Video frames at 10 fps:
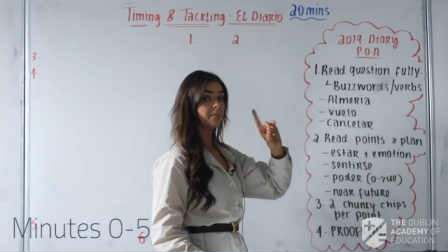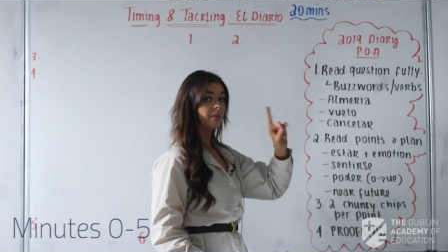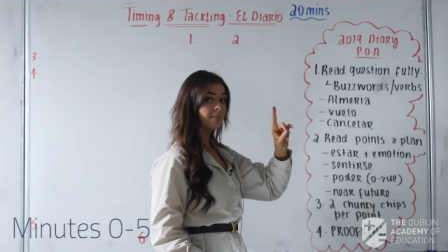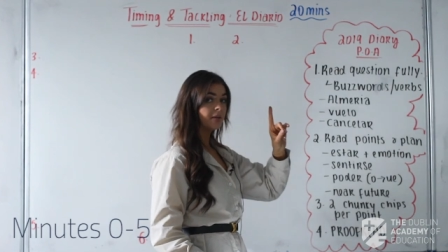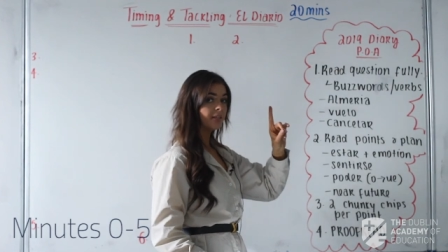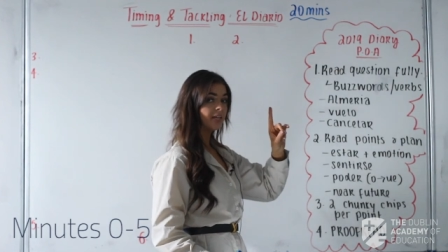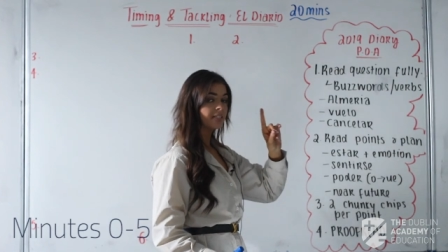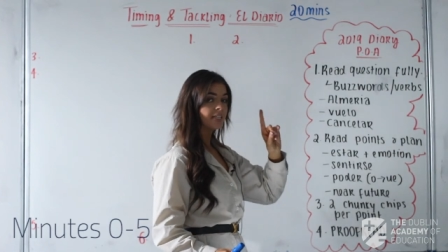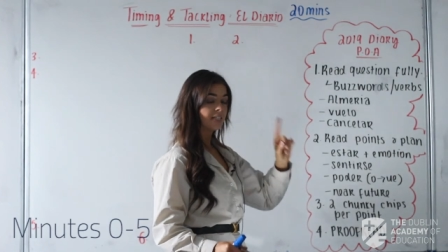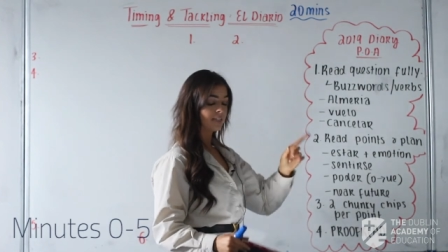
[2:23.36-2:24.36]
I mean by
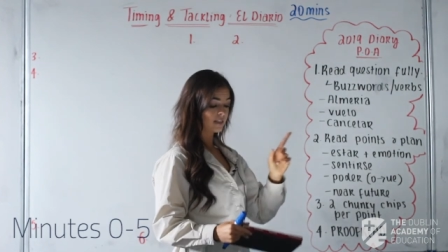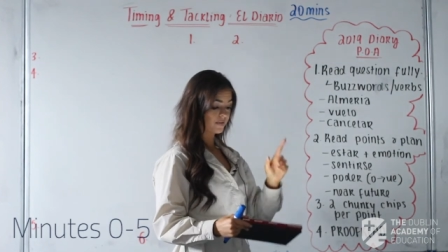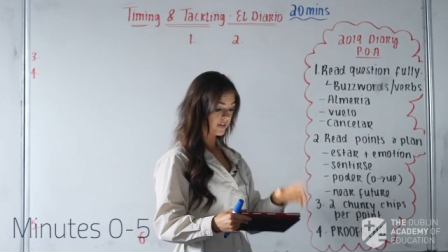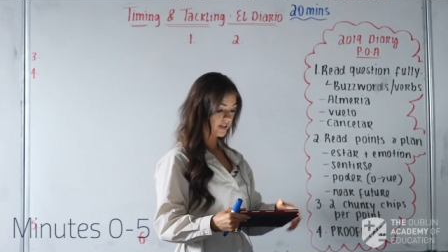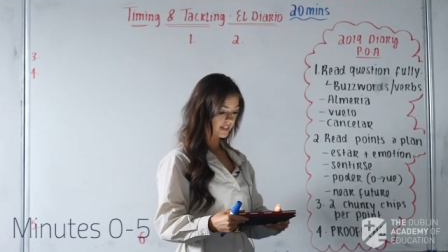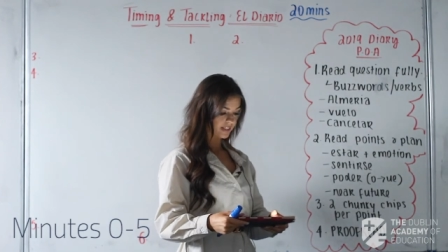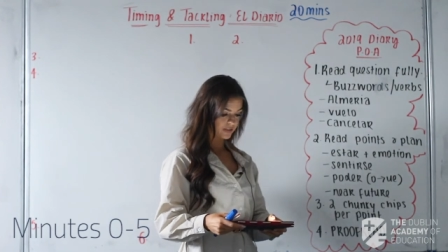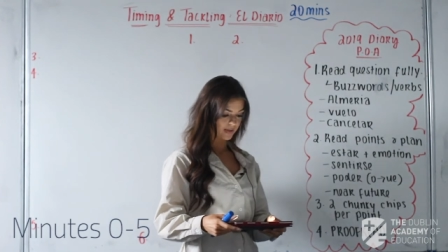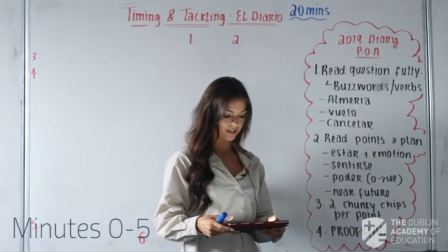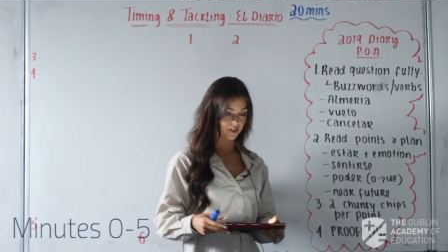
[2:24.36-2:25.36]
that is, if we look at
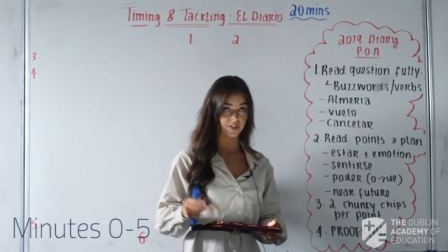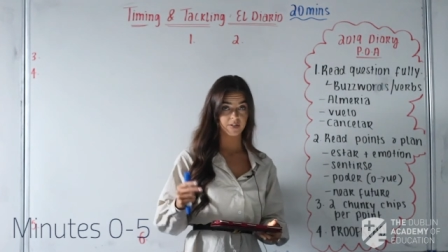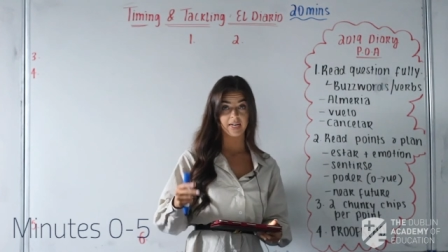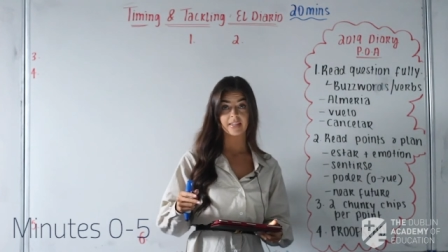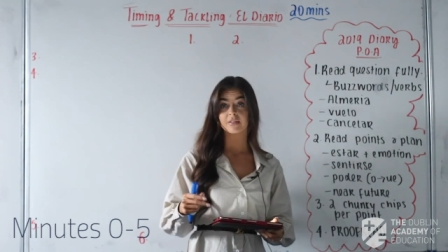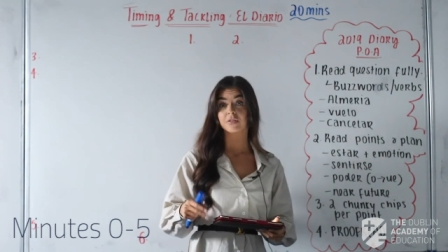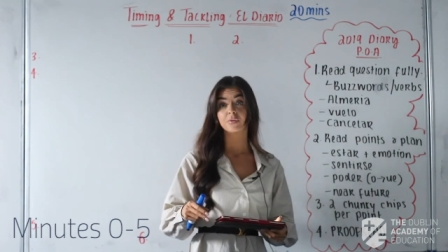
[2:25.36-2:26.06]
this question, so again, this is